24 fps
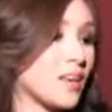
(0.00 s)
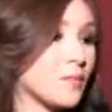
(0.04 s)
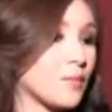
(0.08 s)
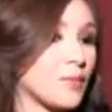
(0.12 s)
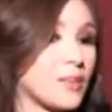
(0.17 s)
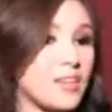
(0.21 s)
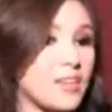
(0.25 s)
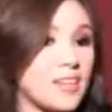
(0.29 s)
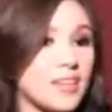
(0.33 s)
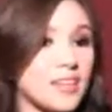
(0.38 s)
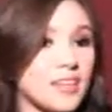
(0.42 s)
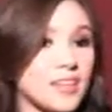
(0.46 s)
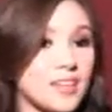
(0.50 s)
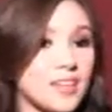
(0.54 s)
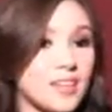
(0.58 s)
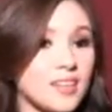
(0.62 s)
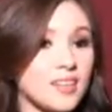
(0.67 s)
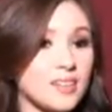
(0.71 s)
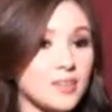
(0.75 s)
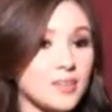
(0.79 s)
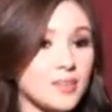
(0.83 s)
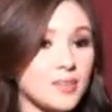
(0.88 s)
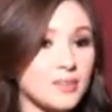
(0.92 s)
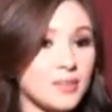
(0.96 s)
Maria
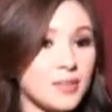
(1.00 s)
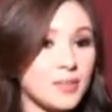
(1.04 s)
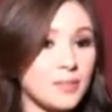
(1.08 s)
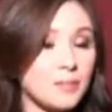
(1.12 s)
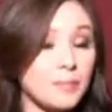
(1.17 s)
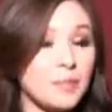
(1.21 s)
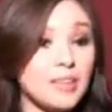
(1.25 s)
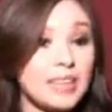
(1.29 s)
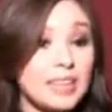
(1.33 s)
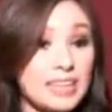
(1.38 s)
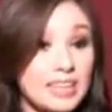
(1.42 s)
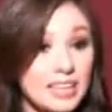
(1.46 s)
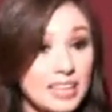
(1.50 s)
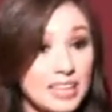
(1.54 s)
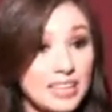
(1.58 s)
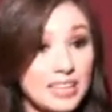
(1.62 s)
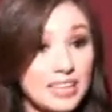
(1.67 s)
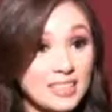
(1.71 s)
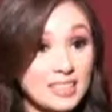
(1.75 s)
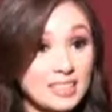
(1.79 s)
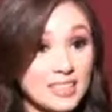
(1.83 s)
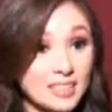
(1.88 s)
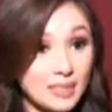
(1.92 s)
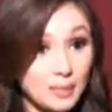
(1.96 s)

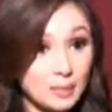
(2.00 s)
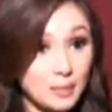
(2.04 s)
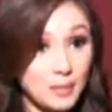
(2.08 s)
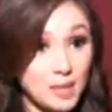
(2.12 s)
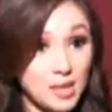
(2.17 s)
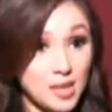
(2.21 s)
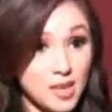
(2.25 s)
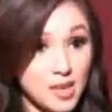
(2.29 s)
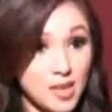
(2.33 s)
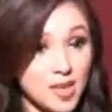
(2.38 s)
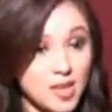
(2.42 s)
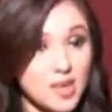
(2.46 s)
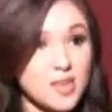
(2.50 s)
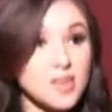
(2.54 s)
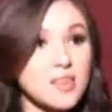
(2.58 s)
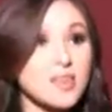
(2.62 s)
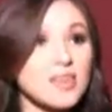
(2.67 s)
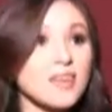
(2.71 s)
Digby